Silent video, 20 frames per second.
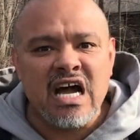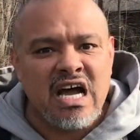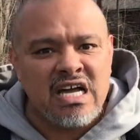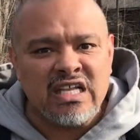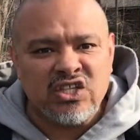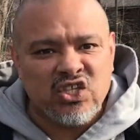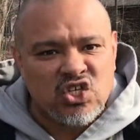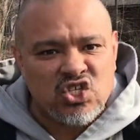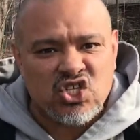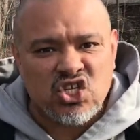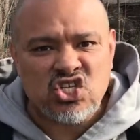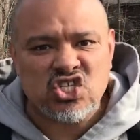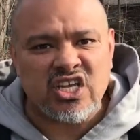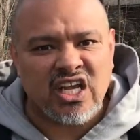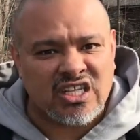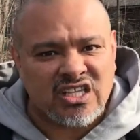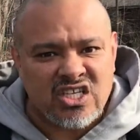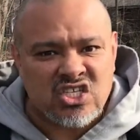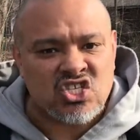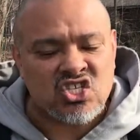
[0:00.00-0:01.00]
there's just like
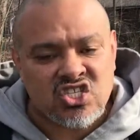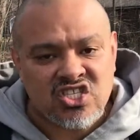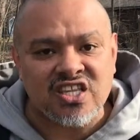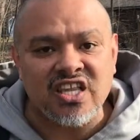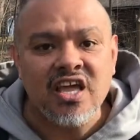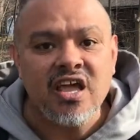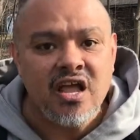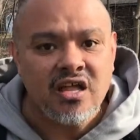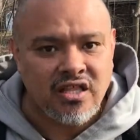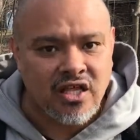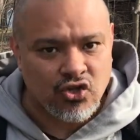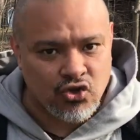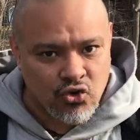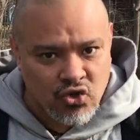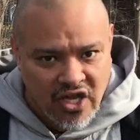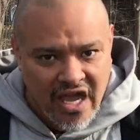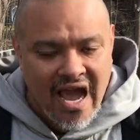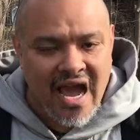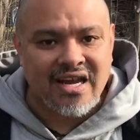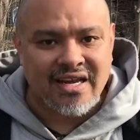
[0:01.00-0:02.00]
this thing that you
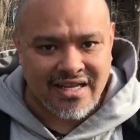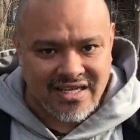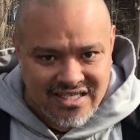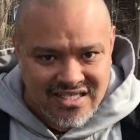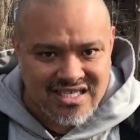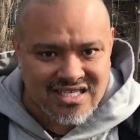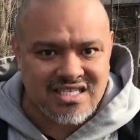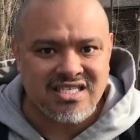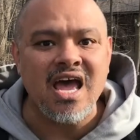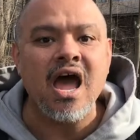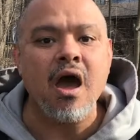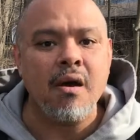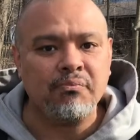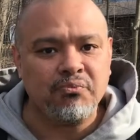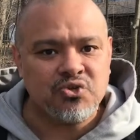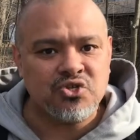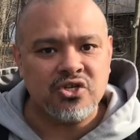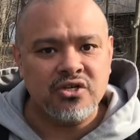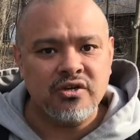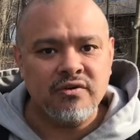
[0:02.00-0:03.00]
can't
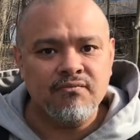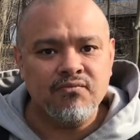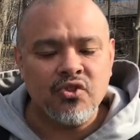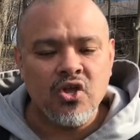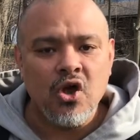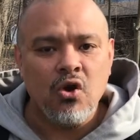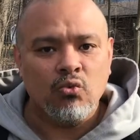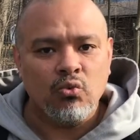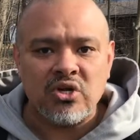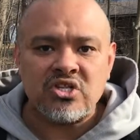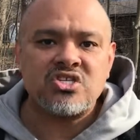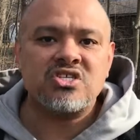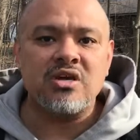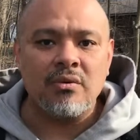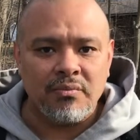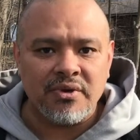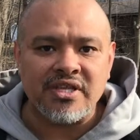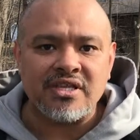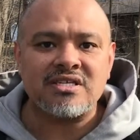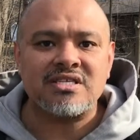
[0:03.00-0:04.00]
accept what
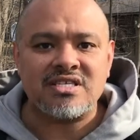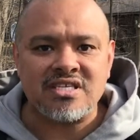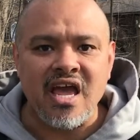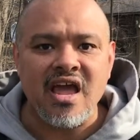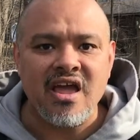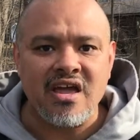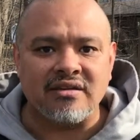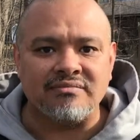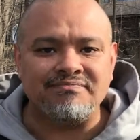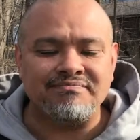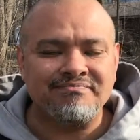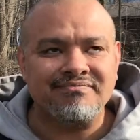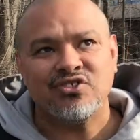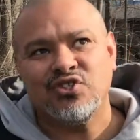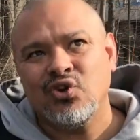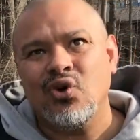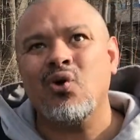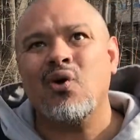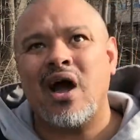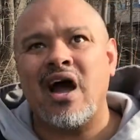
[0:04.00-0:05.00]
somebody is saying.
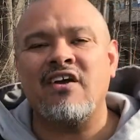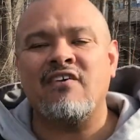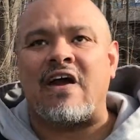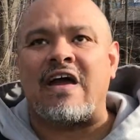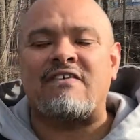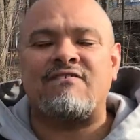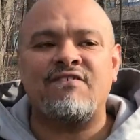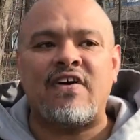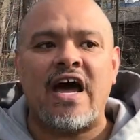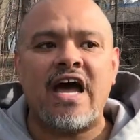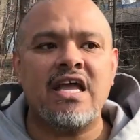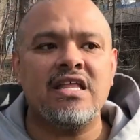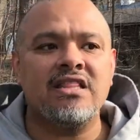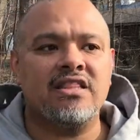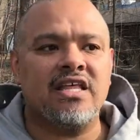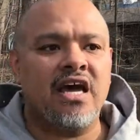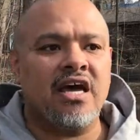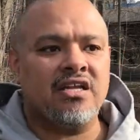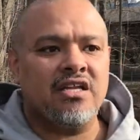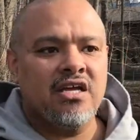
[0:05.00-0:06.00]
I find
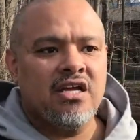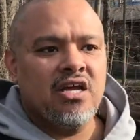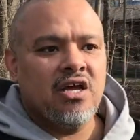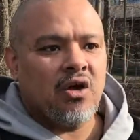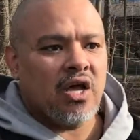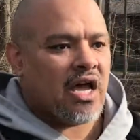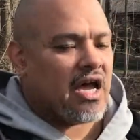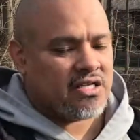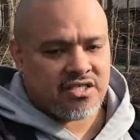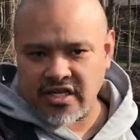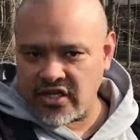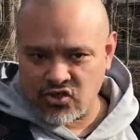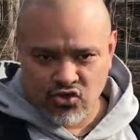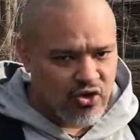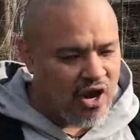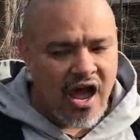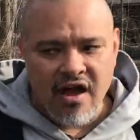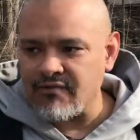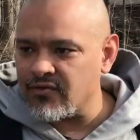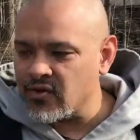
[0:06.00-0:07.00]
that as I
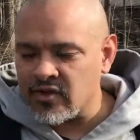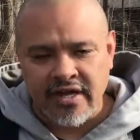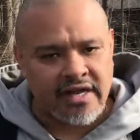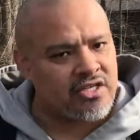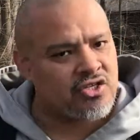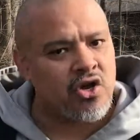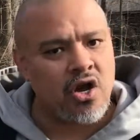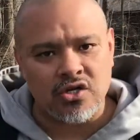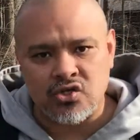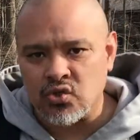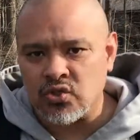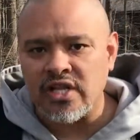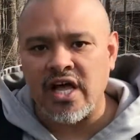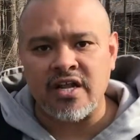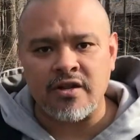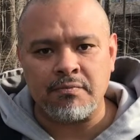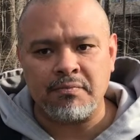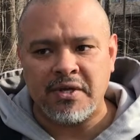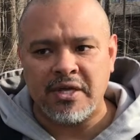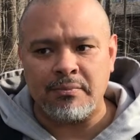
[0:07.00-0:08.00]
travel, I talk to a lot
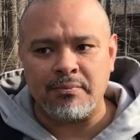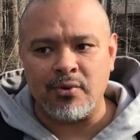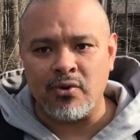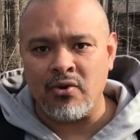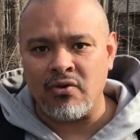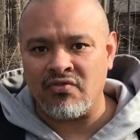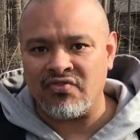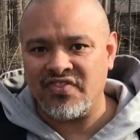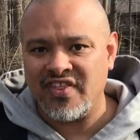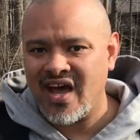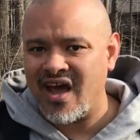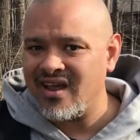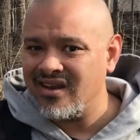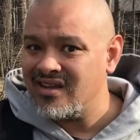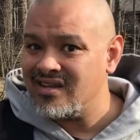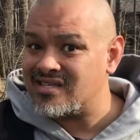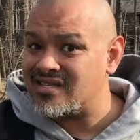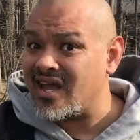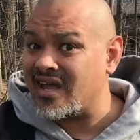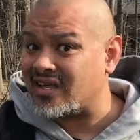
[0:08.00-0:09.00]
of people, that
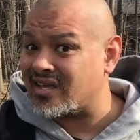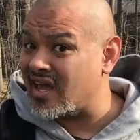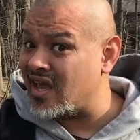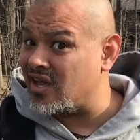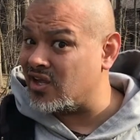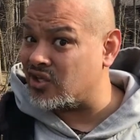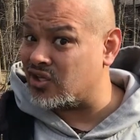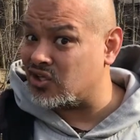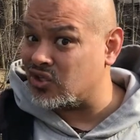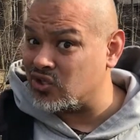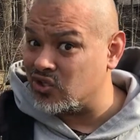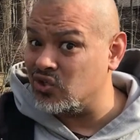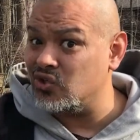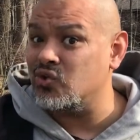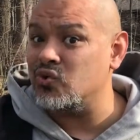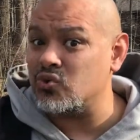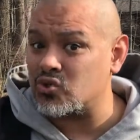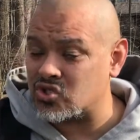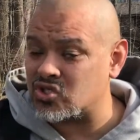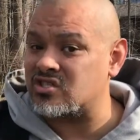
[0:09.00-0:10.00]
is like a
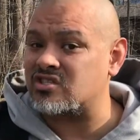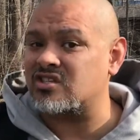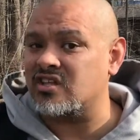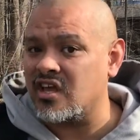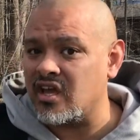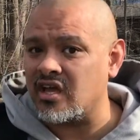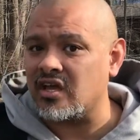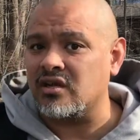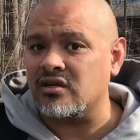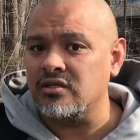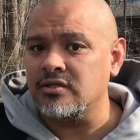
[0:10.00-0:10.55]
huge thing.